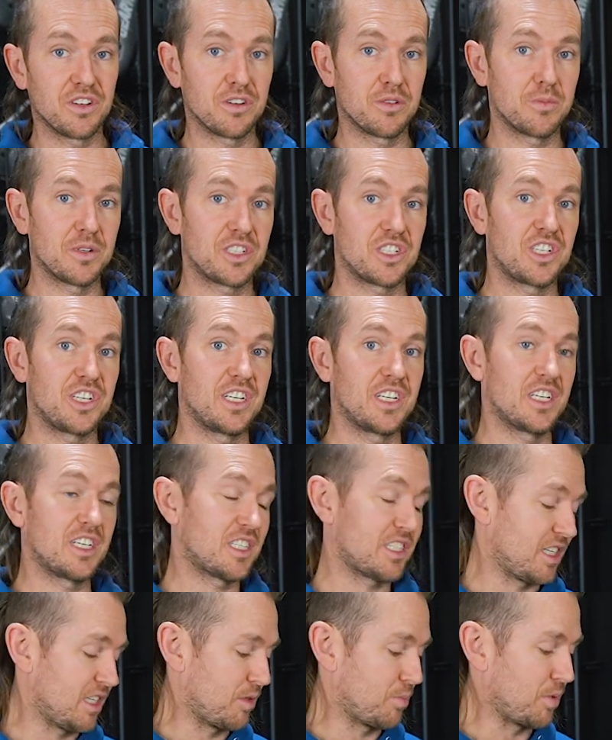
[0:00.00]
your
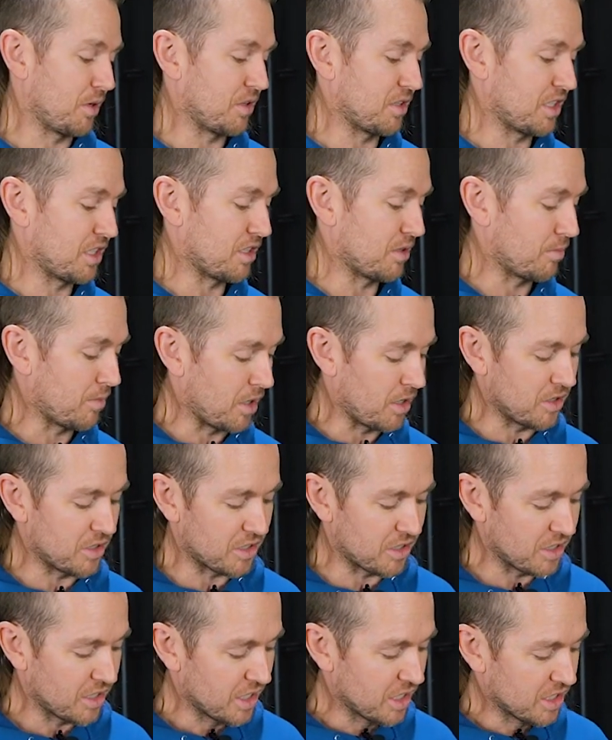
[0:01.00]
machinist that's building your
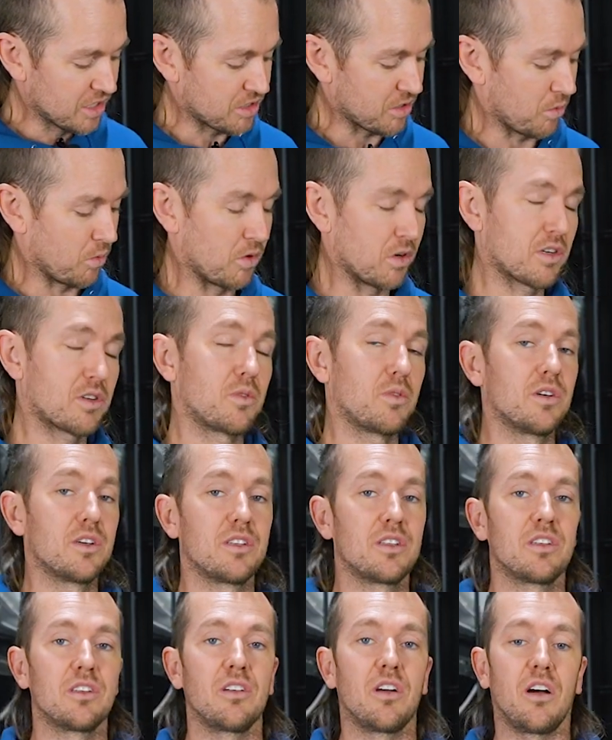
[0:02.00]
motor to work
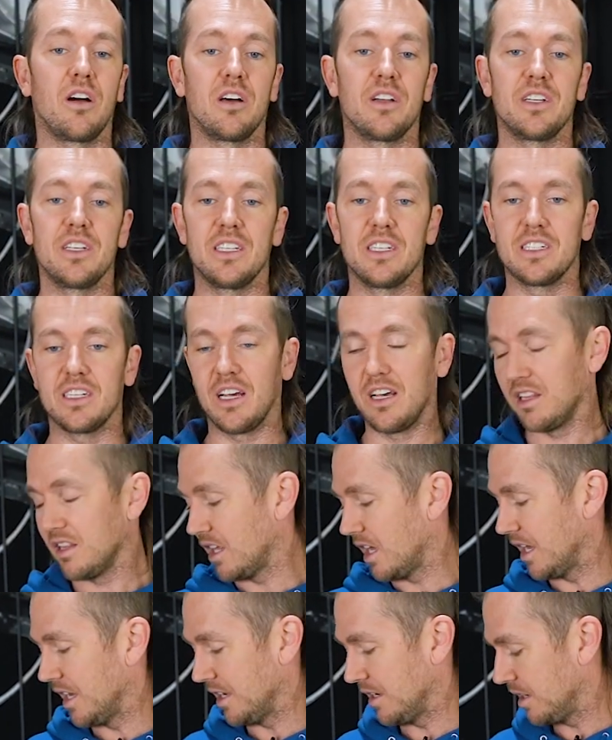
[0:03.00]
with on his
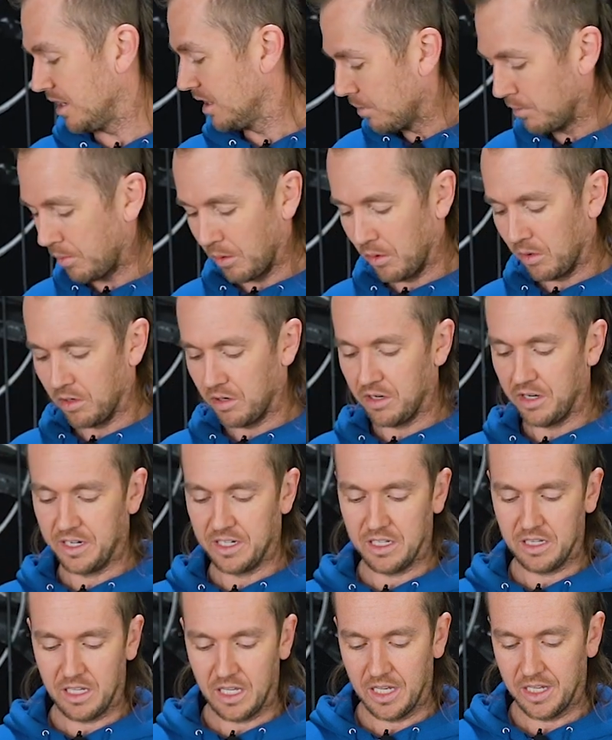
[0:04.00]
align bore and
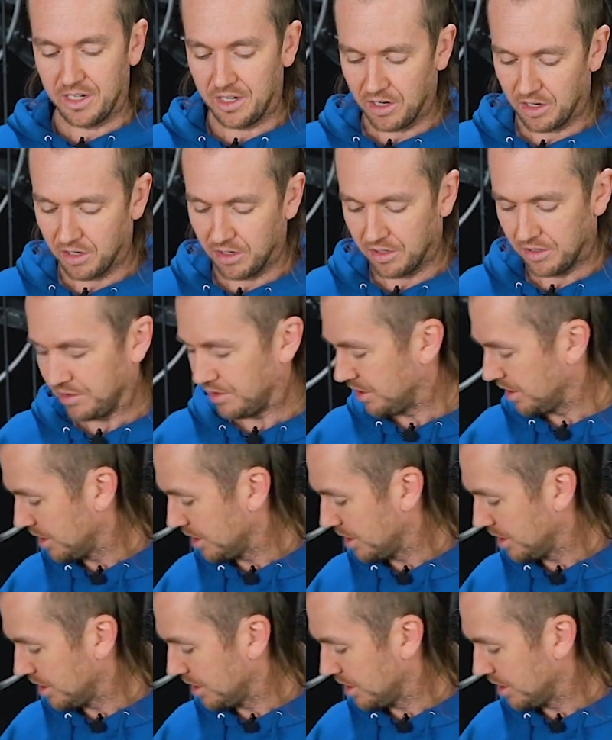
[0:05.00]
align hone.